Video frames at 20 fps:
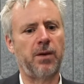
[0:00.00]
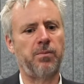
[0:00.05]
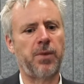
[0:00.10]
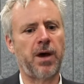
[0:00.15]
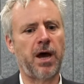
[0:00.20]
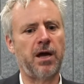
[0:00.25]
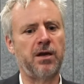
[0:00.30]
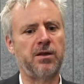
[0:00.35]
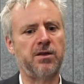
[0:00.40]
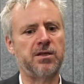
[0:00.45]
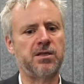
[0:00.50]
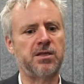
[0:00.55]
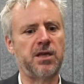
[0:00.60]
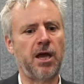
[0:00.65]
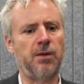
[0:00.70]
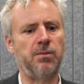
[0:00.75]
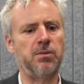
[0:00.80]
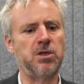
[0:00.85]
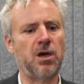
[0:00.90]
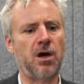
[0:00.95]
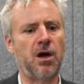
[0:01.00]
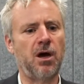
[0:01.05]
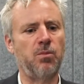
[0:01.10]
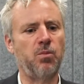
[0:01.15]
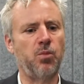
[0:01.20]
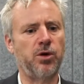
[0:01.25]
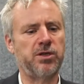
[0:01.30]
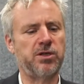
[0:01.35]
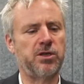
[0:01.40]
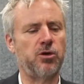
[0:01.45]
but at the same
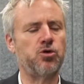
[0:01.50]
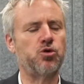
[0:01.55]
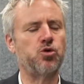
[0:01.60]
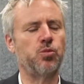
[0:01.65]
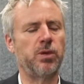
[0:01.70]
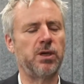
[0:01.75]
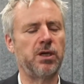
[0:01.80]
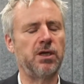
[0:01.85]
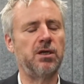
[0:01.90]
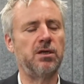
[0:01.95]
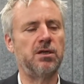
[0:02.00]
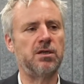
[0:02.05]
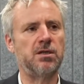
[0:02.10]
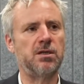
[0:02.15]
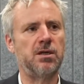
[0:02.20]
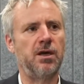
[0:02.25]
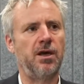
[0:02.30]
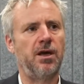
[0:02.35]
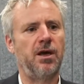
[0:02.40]
time we're social beings,